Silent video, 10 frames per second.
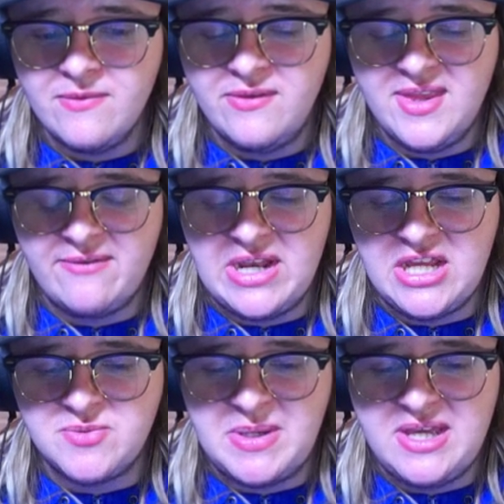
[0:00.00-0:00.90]
7
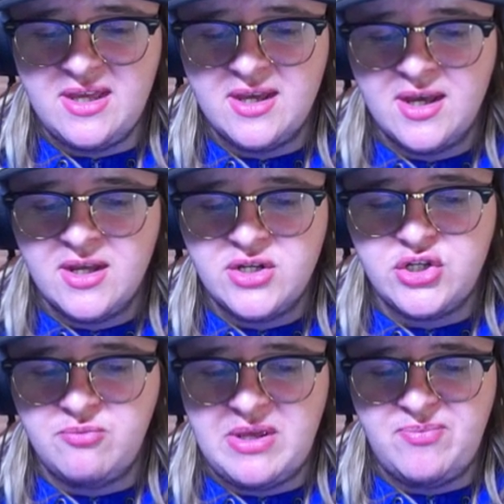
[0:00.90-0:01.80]
HP,
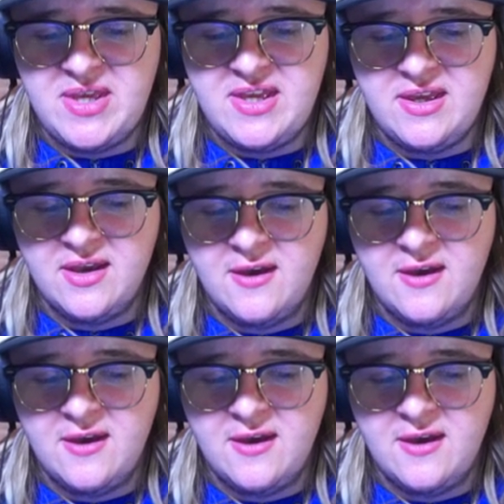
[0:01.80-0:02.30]
2 BP,